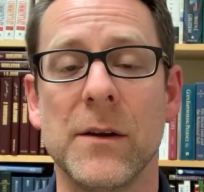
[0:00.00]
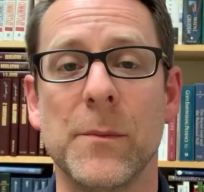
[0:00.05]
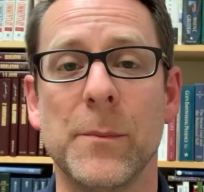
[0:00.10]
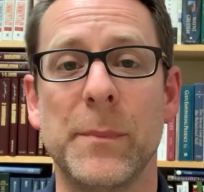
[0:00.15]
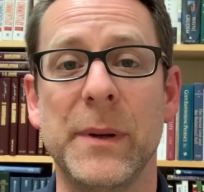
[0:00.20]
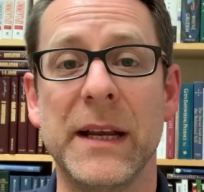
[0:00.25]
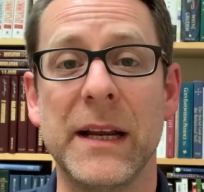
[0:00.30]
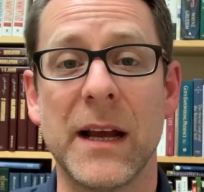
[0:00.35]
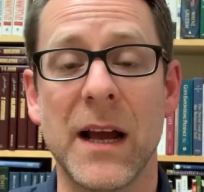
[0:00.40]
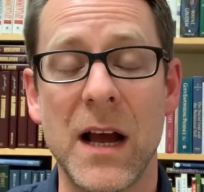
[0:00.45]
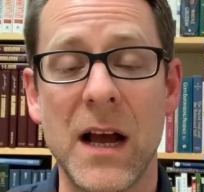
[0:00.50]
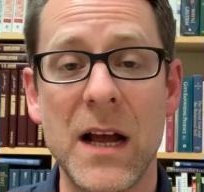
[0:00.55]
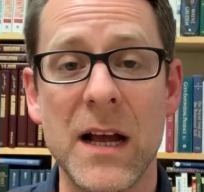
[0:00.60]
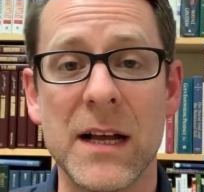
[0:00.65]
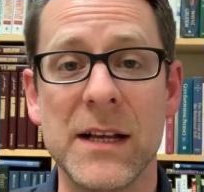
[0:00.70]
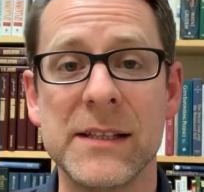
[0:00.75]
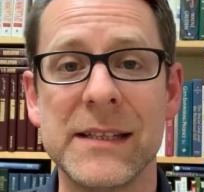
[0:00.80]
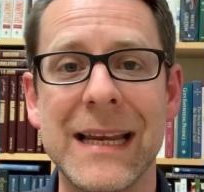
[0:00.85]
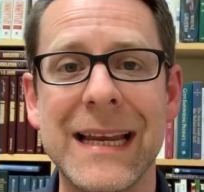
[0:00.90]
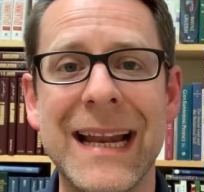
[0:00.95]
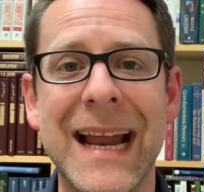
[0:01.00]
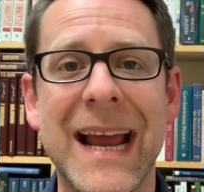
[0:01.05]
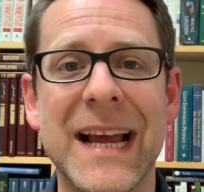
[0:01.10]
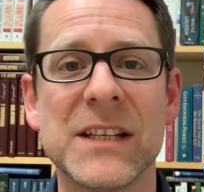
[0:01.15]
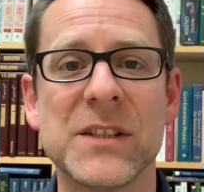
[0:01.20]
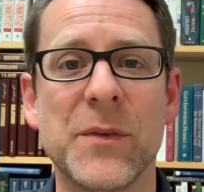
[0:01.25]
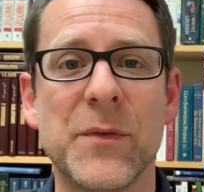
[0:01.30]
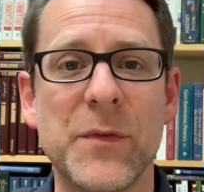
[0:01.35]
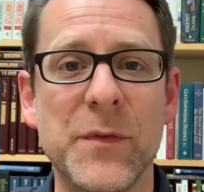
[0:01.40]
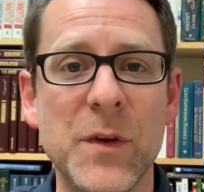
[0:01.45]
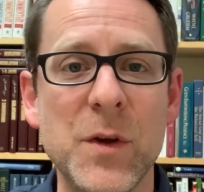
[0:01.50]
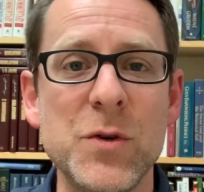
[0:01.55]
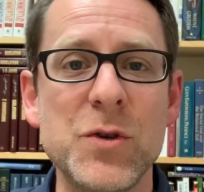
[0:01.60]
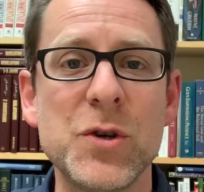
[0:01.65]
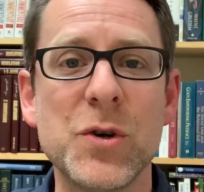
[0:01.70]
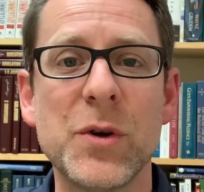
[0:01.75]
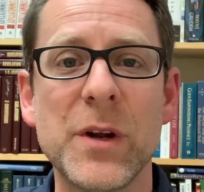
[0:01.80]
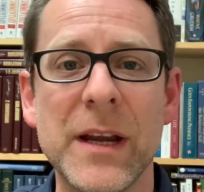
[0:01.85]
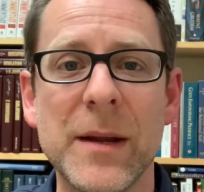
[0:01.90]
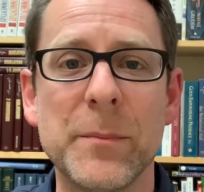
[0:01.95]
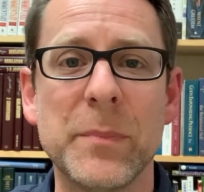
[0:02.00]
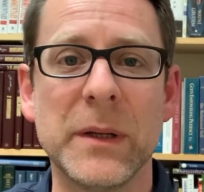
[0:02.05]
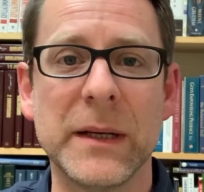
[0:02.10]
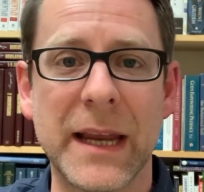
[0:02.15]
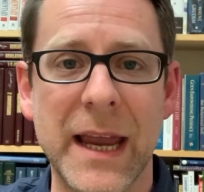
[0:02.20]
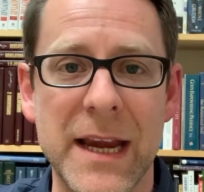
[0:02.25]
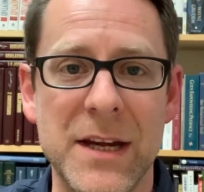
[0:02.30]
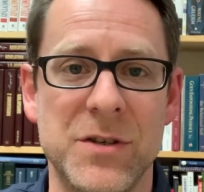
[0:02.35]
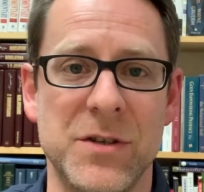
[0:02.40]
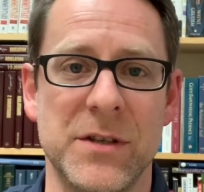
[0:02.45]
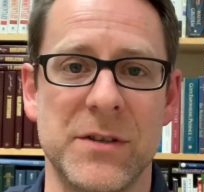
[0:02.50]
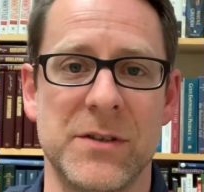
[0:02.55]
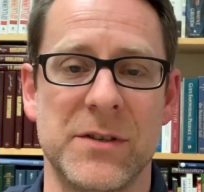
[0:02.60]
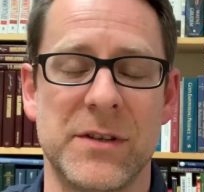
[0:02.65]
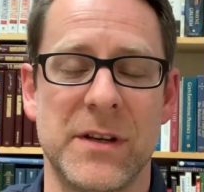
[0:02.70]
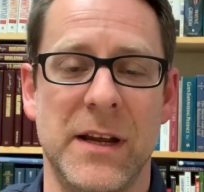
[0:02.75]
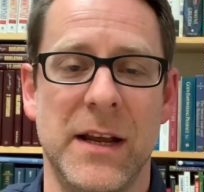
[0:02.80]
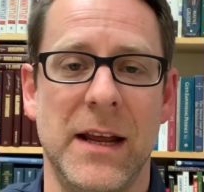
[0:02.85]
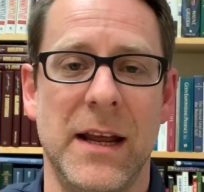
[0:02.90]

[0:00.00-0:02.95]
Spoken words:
because it has future implications.